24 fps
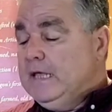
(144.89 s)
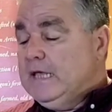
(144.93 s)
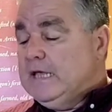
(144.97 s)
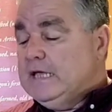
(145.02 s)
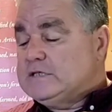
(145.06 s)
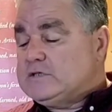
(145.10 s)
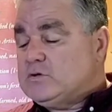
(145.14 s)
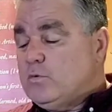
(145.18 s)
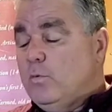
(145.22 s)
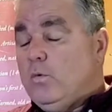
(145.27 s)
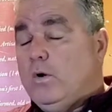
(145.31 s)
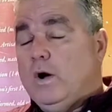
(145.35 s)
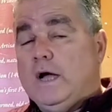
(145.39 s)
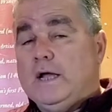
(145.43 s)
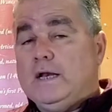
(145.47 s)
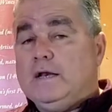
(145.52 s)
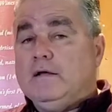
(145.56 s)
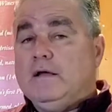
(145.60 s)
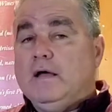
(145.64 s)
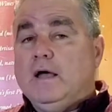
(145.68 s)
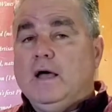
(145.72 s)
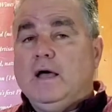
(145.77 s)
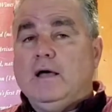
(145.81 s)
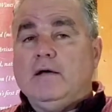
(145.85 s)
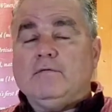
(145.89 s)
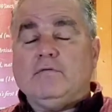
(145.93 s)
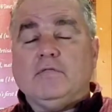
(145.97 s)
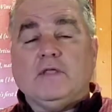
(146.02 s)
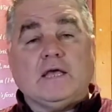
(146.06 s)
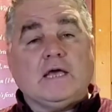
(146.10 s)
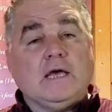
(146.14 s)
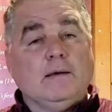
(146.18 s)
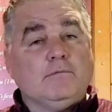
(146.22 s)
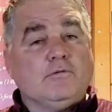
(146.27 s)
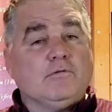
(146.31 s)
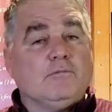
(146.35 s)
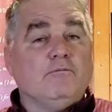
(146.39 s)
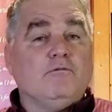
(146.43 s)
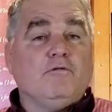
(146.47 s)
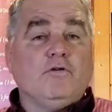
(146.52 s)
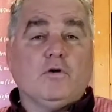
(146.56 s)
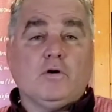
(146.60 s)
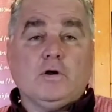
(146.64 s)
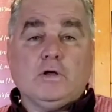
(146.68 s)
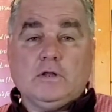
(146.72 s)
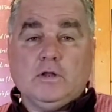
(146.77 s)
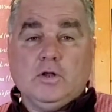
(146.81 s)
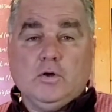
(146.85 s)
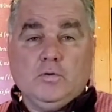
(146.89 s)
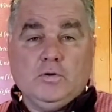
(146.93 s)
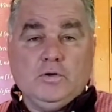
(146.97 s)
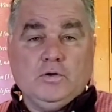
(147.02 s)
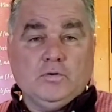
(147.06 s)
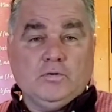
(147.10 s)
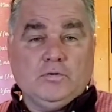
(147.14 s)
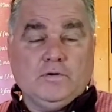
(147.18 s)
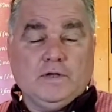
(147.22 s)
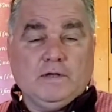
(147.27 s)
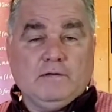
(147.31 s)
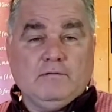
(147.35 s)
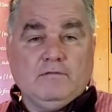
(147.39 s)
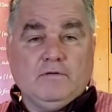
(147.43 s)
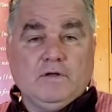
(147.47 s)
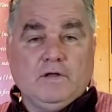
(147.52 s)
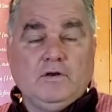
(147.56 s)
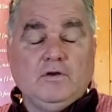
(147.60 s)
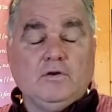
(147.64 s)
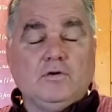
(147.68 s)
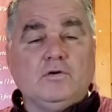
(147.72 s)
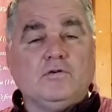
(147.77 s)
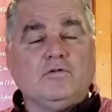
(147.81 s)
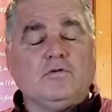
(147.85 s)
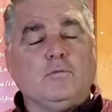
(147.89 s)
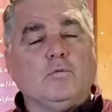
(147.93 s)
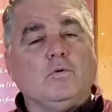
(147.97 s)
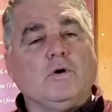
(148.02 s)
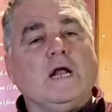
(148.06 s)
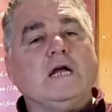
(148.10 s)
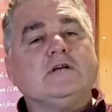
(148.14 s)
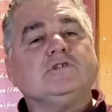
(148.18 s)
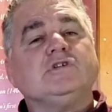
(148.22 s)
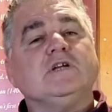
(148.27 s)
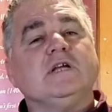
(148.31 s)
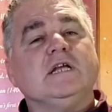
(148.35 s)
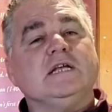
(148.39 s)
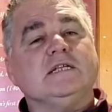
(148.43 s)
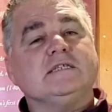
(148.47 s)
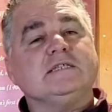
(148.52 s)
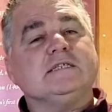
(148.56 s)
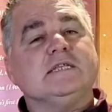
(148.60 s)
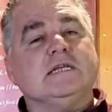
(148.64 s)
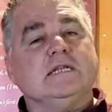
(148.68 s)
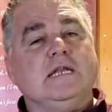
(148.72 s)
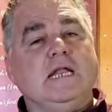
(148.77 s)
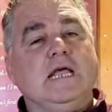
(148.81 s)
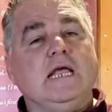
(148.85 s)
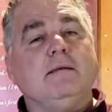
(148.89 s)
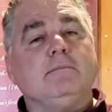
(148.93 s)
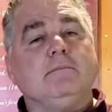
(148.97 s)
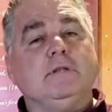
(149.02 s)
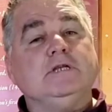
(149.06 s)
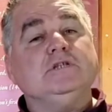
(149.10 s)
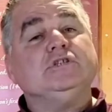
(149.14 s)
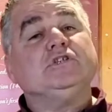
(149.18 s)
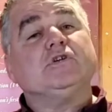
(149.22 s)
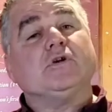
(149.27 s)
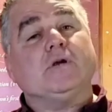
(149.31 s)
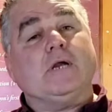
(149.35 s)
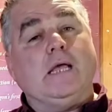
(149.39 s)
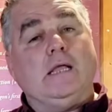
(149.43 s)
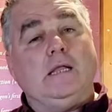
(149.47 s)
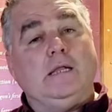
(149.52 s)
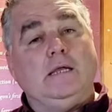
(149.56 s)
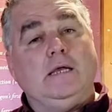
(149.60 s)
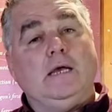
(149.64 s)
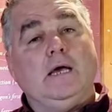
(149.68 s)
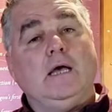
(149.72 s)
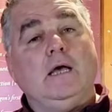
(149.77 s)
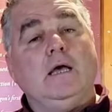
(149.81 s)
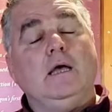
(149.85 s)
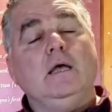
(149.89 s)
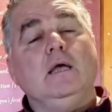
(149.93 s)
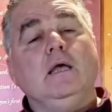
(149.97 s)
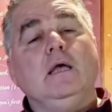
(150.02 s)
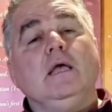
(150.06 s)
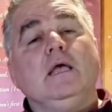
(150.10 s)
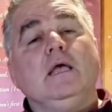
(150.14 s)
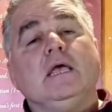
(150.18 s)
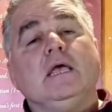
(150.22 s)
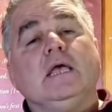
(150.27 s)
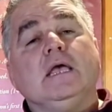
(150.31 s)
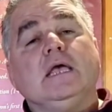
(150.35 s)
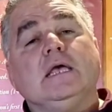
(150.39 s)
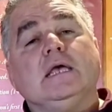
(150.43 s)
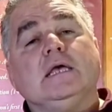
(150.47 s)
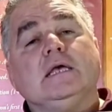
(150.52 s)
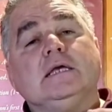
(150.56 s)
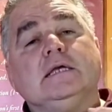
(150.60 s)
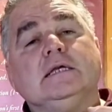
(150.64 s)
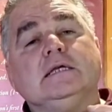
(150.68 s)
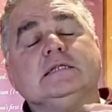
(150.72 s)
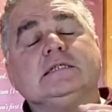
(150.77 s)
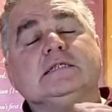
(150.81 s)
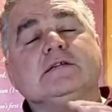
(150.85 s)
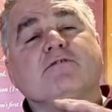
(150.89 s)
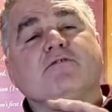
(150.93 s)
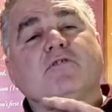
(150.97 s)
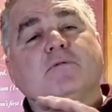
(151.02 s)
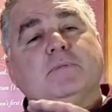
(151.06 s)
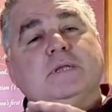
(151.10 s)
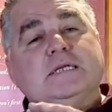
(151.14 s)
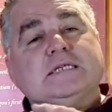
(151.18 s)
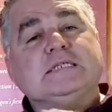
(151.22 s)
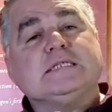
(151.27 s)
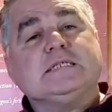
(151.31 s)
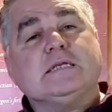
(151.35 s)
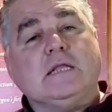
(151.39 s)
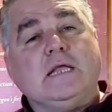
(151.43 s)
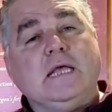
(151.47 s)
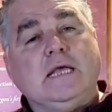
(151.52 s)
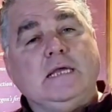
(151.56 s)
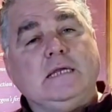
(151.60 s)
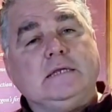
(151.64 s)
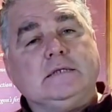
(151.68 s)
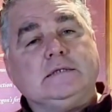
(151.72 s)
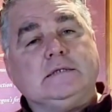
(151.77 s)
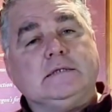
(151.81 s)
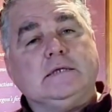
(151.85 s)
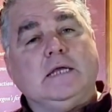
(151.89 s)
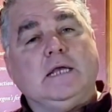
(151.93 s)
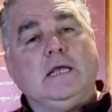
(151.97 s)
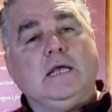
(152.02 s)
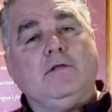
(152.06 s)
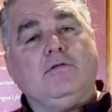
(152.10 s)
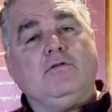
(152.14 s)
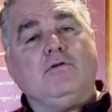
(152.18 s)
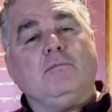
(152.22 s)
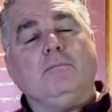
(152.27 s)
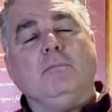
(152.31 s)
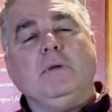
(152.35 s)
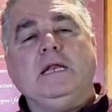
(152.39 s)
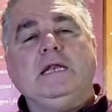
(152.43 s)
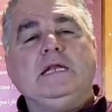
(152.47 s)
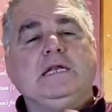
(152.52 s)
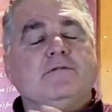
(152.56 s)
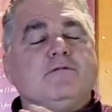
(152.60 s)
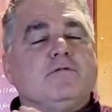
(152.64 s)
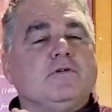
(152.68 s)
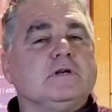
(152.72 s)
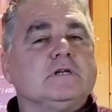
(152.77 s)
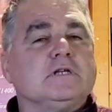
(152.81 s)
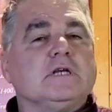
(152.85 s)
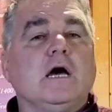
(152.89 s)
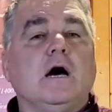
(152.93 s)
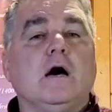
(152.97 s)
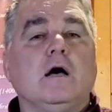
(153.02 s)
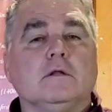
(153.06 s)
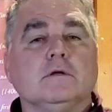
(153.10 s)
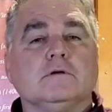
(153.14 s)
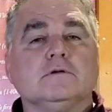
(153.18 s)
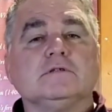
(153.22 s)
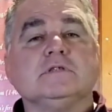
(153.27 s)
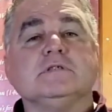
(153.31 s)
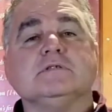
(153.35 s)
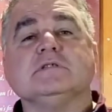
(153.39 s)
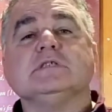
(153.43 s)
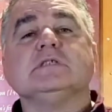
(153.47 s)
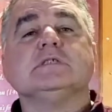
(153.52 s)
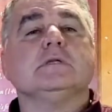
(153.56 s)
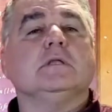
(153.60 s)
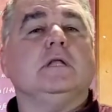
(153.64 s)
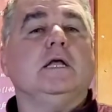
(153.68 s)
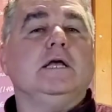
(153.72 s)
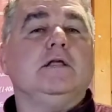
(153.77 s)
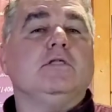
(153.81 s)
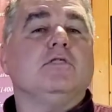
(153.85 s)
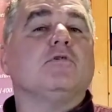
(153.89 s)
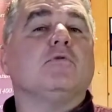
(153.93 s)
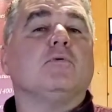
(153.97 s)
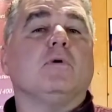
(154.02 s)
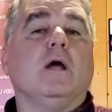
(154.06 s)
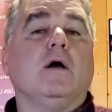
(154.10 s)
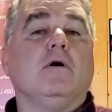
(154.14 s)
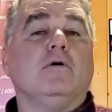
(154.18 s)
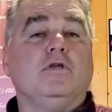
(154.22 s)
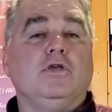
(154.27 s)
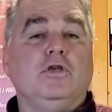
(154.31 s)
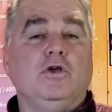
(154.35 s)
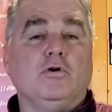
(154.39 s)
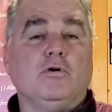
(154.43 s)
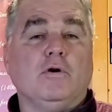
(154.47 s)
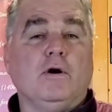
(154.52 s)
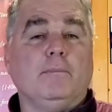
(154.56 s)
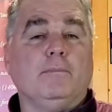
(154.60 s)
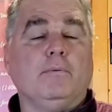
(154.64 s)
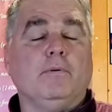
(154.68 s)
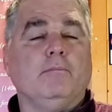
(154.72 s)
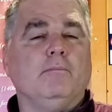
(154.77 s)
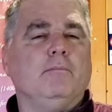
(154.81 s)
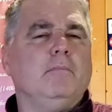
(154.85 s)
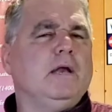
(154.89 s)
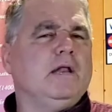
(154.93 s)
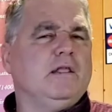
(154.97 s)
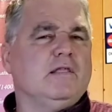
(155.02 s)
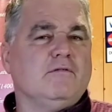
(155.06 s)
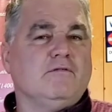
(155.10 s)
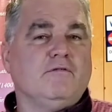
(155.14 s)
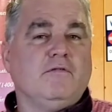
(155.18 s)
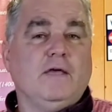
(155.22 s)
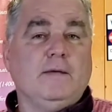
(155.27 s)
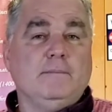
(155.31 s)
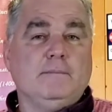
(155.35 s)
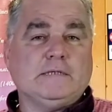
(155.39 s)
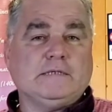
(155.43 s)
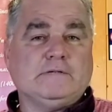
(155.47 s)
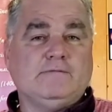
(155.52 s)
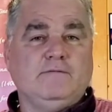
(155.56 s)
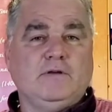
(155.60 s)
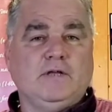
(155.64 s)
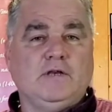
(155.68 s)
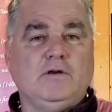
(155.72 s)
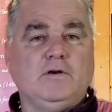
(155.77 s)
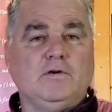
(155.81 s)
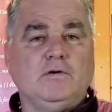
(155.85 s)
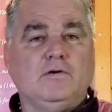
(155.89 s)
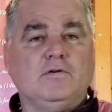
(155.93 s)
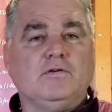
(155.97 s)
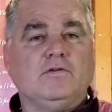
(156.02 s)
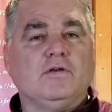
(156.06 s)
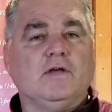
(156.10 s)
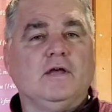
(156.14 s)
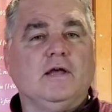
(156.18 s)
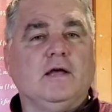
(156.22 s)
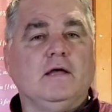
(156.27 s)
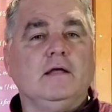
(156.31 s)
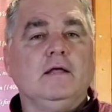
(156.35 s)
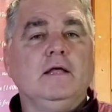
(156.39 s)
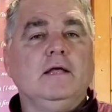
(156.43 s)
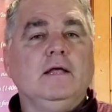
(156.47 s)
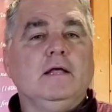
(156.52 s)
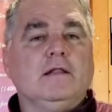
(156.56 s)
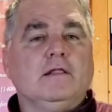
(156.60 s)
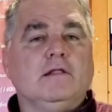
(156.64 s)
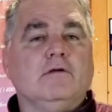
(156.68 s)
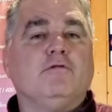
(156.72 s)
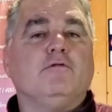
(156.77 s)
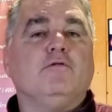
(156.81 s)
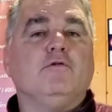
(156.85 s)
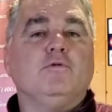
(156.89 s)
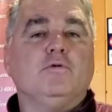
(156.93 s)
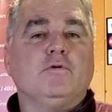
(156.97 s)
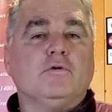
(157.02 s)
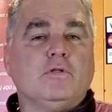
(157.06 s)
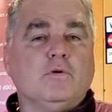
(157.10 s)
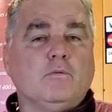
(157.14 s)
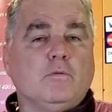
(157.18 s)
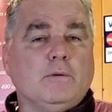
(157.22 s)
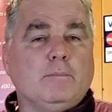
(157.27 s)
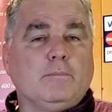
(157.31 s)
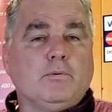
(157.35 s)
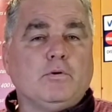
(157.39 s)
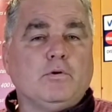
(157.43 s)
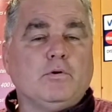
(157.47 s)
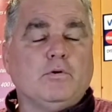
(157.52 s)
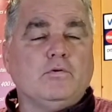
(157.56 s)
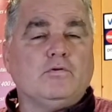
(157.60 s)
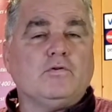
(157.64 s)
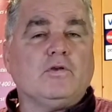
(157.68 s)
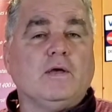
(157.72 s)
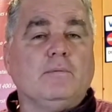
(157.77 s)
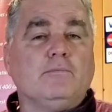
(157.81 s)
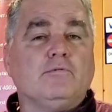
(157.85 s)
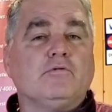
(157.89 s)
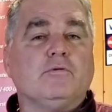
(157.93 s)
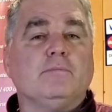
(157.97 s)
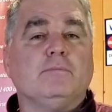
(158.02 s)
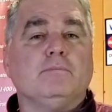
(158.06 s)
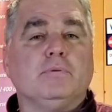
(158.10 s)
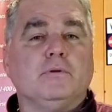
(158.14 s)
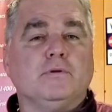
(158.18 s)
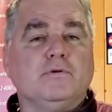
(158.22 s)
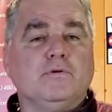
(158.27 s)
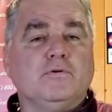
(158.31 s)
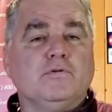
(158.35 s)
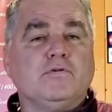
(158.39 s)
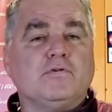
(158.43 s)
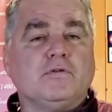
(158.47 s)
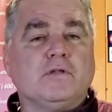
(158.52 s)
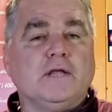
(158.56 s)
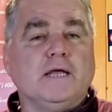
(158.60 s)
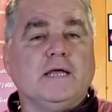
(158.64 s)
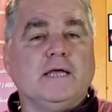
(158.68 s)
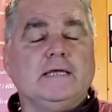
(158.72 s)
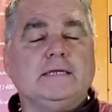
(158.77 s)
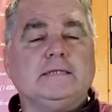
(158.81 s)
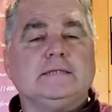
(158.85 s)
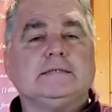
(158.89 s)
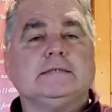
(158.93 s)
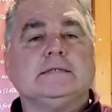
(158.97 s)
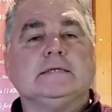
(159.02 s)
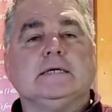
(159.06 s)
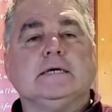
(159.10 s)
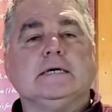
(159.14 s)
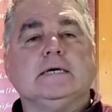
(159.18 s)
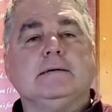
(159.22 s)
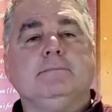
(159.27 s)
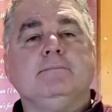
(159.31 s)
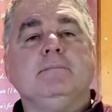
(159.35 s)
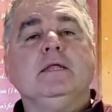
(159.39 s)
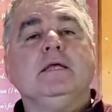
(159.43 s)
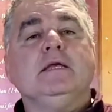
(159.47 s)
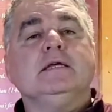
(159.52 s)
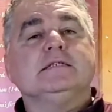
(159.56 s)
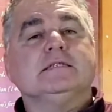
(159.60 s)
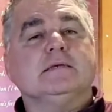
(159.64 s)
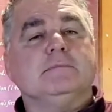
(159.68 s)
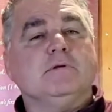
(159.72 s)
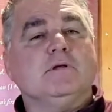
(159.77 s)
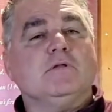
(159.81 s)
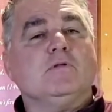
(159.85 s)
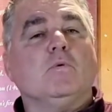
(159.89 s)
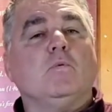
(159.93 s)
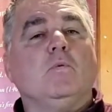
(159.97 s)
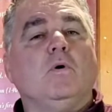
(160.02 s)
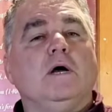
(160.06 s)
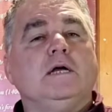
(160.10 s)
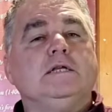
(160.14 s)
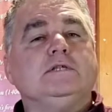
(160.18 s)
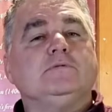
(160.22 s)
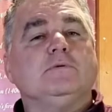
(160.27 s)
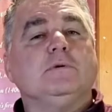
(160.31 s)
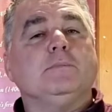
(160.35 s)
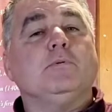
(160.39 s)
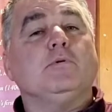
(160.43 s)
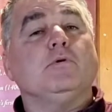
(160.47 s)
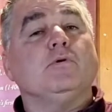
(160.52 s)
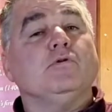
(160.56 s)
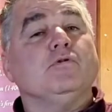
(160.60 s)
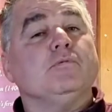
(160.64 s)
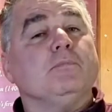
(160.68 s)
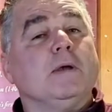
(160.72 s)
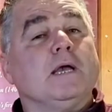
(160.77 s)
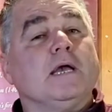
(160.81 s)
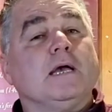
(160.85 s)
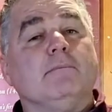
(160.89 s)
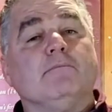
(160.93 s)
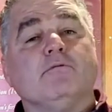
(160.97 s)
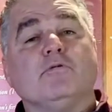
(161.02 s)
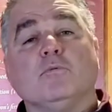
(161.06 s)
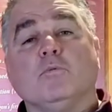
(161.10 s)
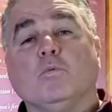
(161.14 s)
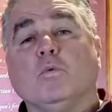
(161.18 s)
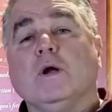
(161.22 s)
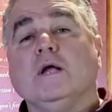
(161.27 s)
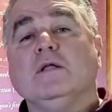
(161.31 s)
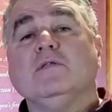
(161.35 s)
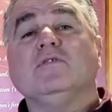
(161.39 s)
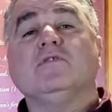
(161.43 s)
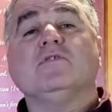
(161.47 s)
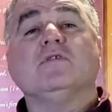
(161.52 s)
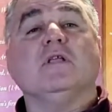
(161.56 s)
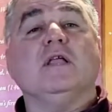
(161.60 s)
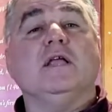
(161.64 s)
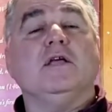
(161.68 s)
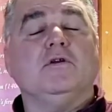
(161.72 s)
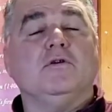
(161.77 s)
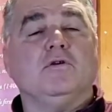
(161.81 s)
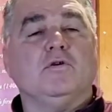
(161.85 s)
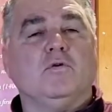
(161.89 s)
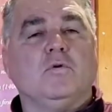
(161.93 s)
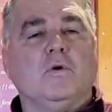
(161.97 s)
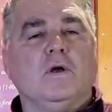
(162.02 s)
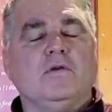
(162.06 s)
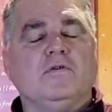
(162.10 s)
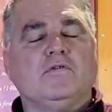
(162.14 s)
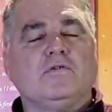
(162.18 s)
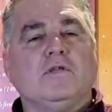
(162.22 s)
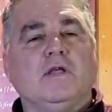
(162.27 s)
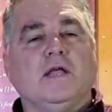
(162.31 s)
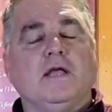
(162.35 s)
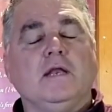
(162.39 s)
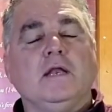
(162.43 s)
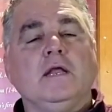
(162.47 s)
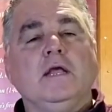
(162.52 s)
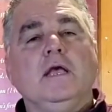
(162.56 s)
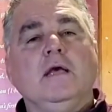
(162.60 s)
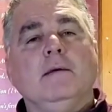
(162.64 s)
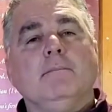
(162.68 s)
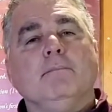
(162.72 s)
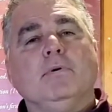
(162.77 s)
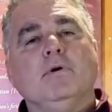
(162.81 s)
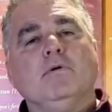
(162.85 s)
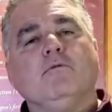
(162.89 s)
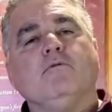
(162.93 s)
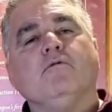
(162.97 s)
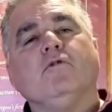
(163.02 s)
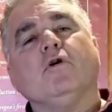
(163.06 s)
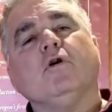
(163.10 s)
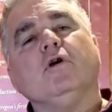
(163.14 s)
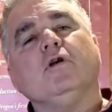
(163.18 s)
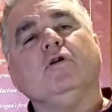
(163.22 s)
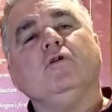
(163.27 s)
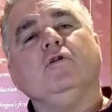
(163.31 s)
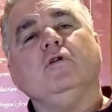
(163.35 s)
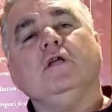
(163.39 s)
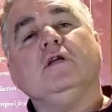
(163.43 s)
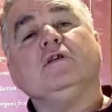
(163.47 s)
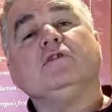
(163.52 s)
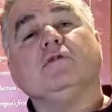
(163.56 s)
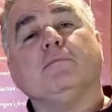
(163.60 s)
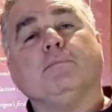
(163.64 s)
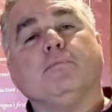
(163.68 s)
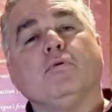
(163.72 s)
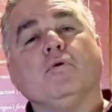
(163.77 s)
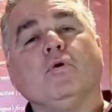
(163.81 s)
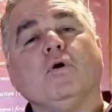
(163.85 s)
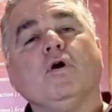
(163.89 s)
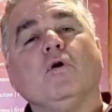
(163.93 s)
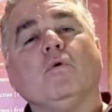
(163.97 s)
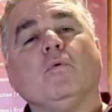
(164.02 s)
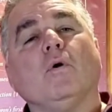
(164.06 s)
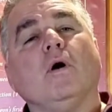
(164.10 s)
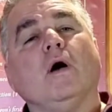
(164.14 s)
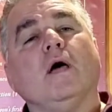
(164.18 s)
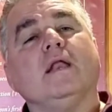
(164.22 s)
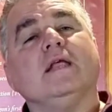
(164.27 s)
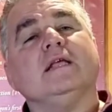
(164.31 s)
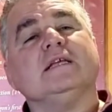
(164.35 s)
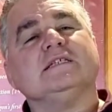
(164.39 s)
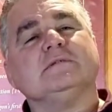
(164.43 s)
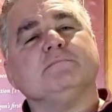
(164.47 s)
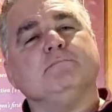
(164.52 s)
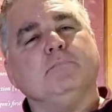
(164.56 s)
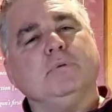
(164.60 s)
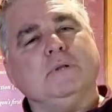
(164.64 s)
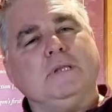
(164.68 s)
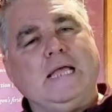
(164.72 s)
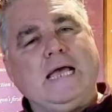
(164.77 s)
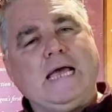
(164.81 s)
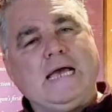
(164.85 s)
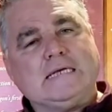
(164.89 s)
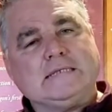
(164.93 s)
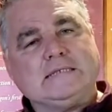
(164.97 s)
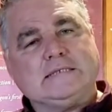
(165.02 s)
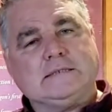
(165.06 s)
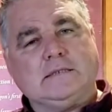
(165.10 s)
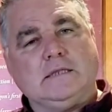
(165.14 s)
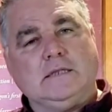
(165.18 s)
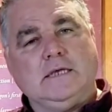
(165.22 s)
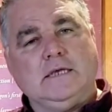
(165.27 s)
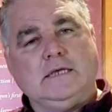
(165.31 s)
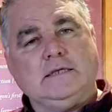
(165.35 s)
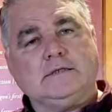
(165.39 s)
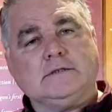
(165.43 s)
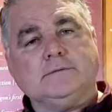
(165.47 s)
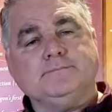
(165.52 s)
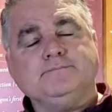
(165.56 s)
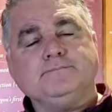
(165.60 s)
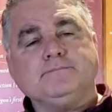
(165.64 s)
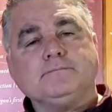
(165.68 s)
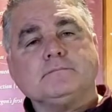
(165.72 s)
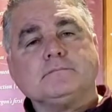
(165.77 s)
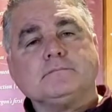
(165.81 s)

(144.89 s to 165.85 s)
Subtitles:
It's a wine that comes from very low yielding vineyards, and where it actually gets the name Llicorella is from the slate. And there are many different colors of slate throughout Europe and many of the famous vineyards. The fooder that we produce comes from blue slate. Some of the other wines we produce might come from red slate or gray slate, but very unique to Priorat is black slate.